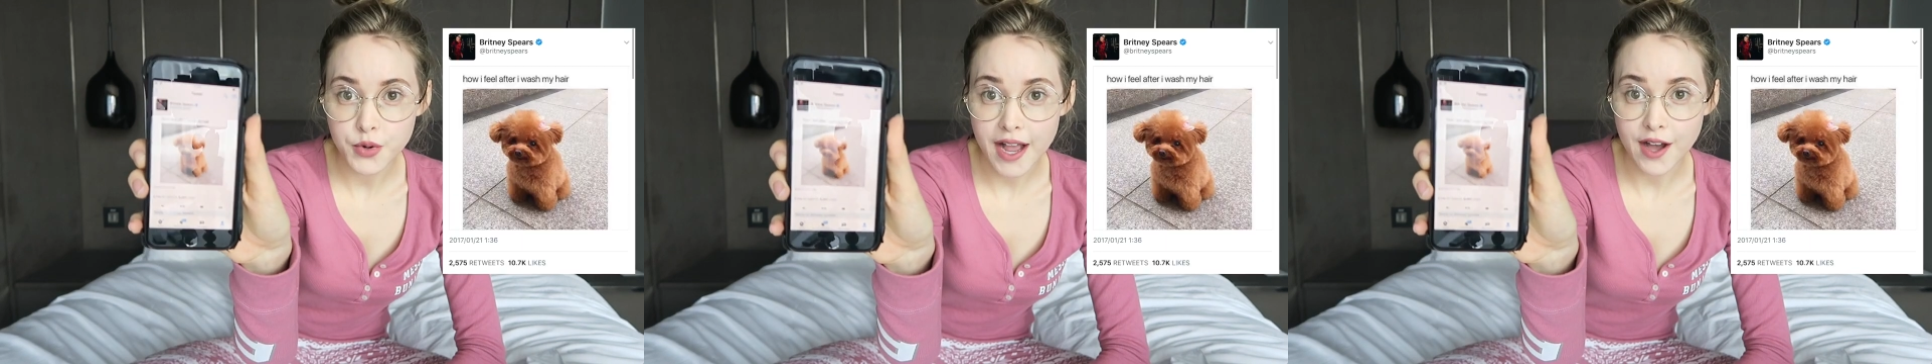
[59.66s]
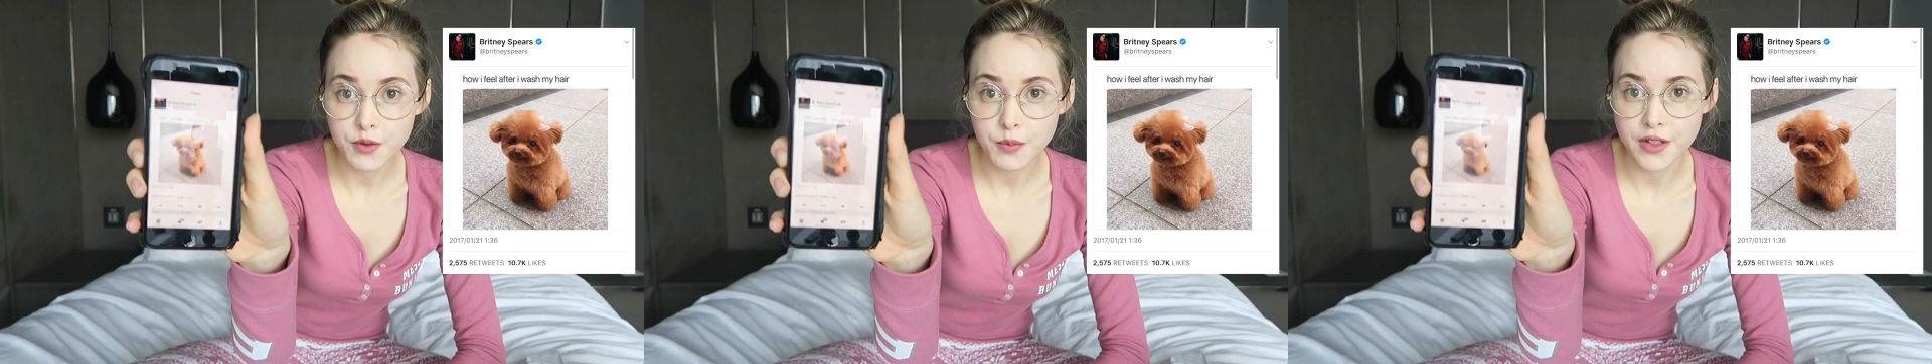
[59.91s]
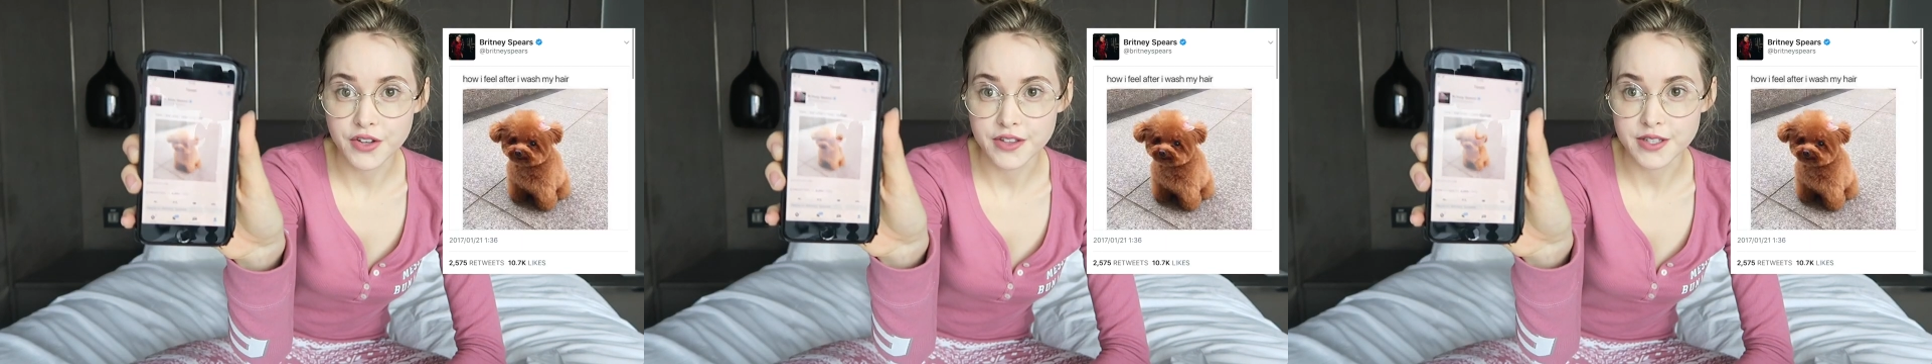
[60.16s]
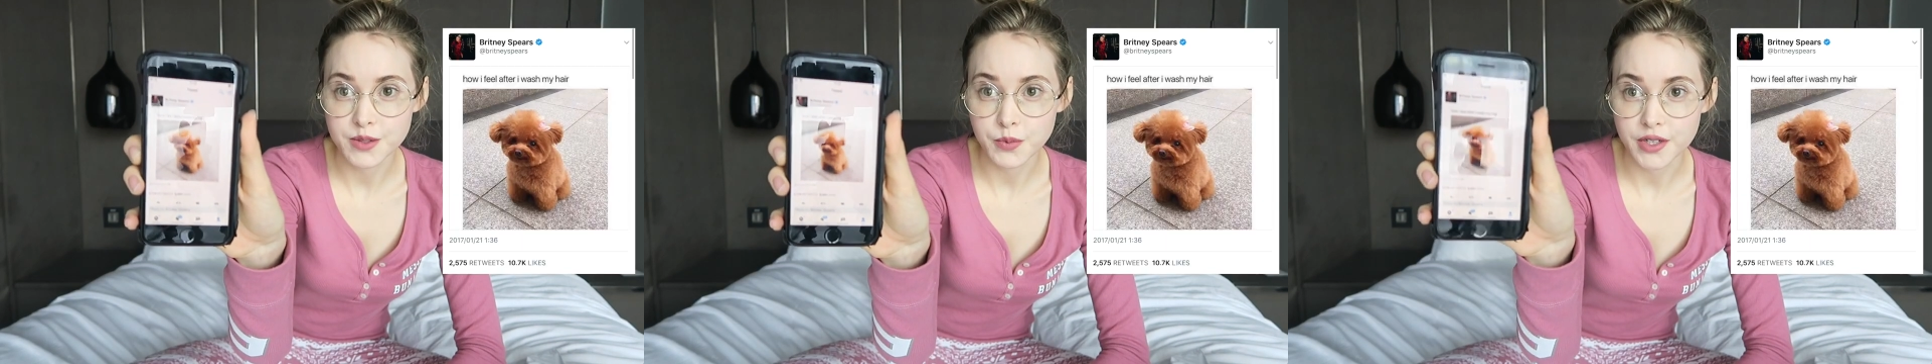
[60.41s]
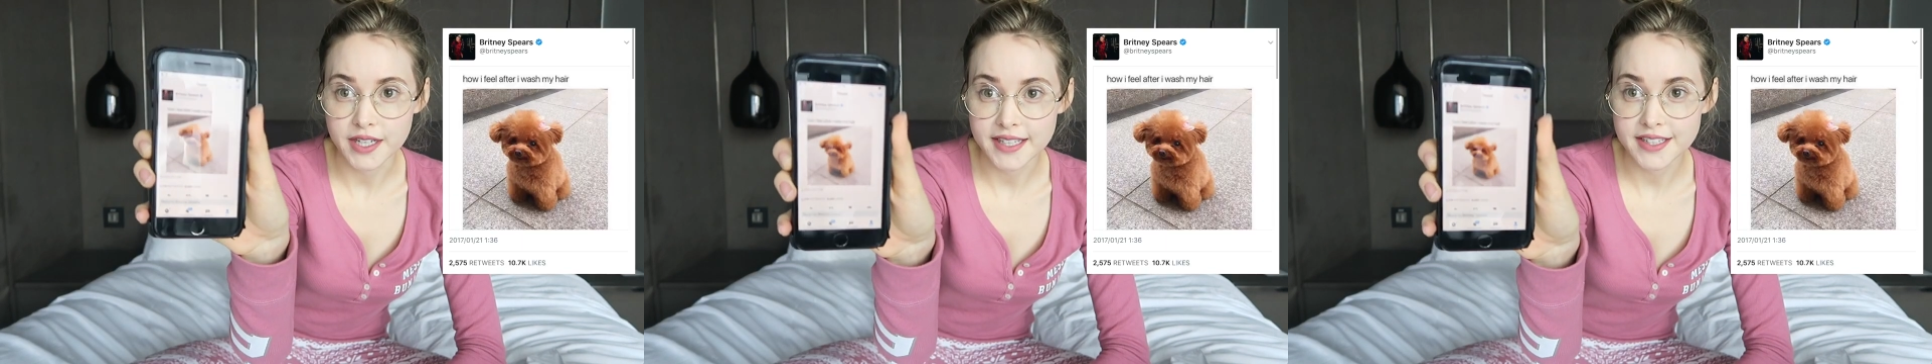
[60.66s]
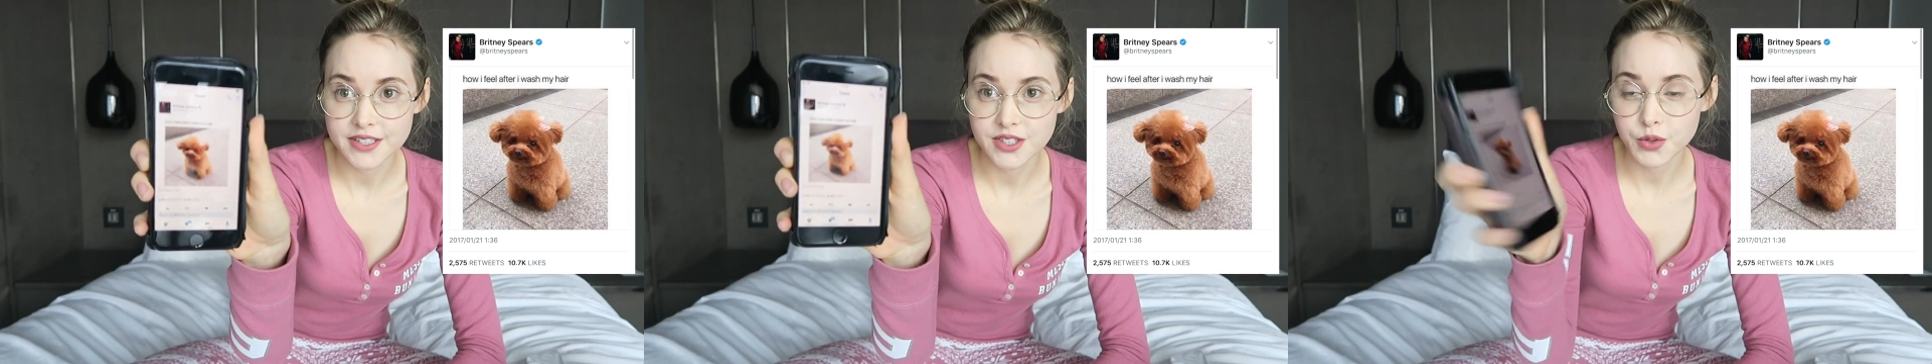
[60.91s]
proud mother this morning.
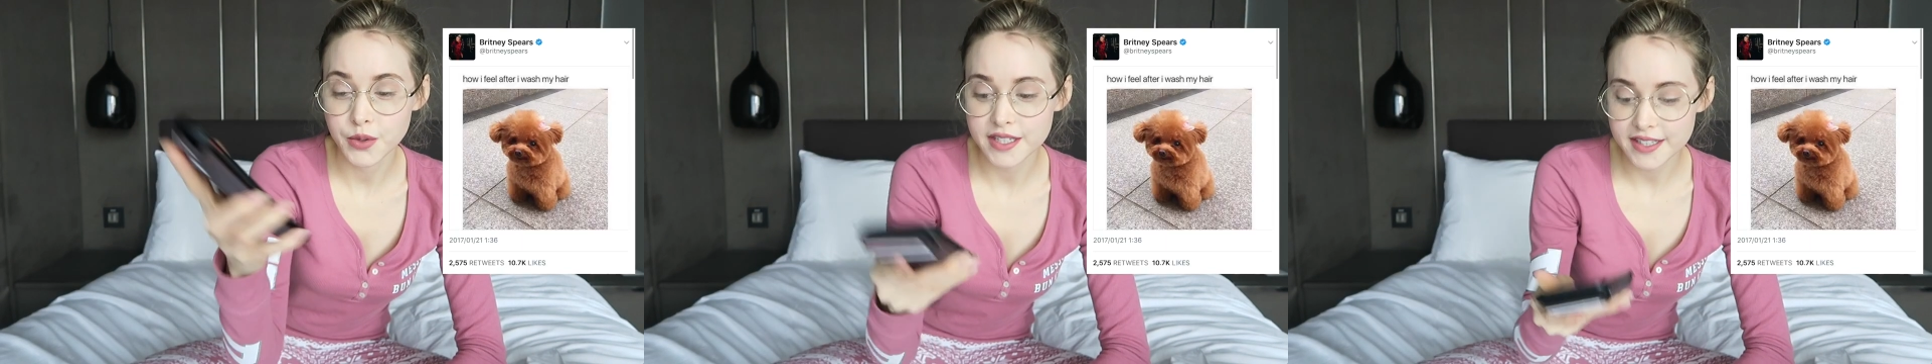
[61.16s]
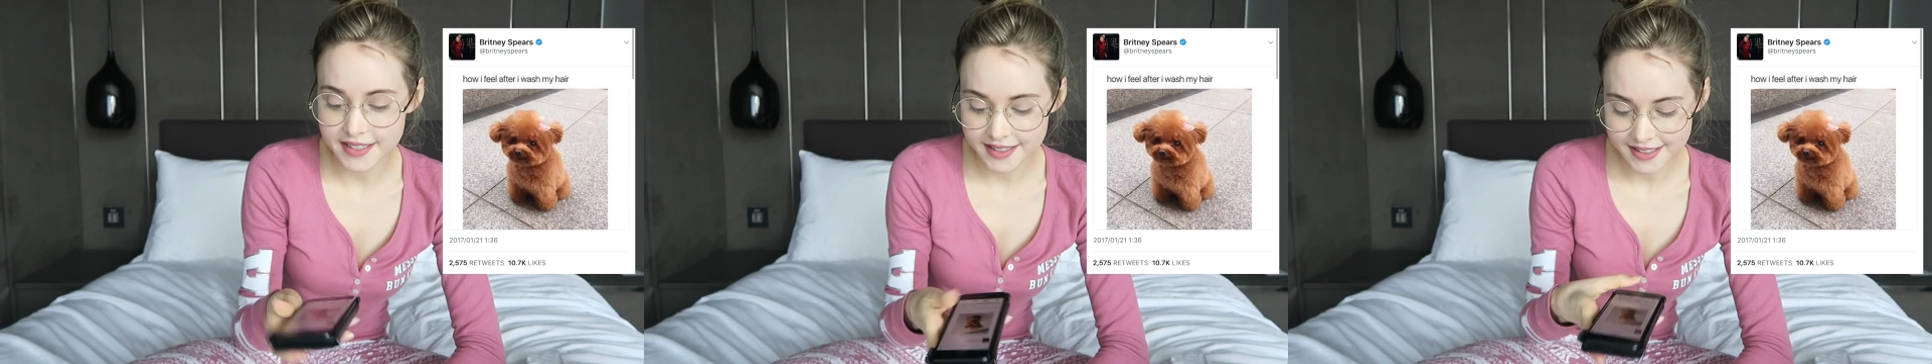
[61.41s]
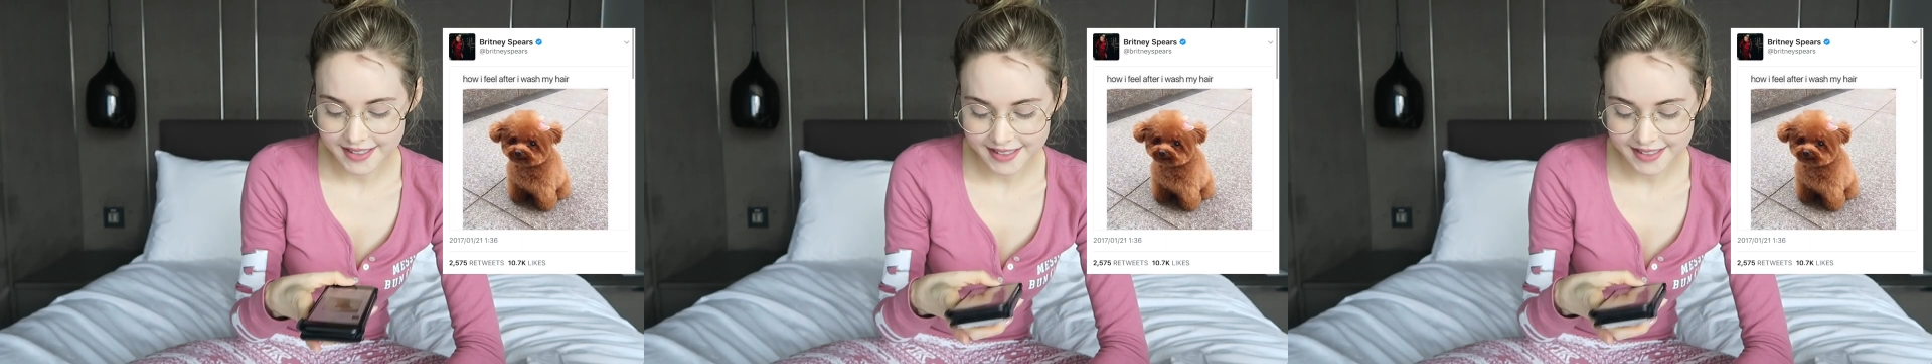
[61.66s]
Here's Twitter.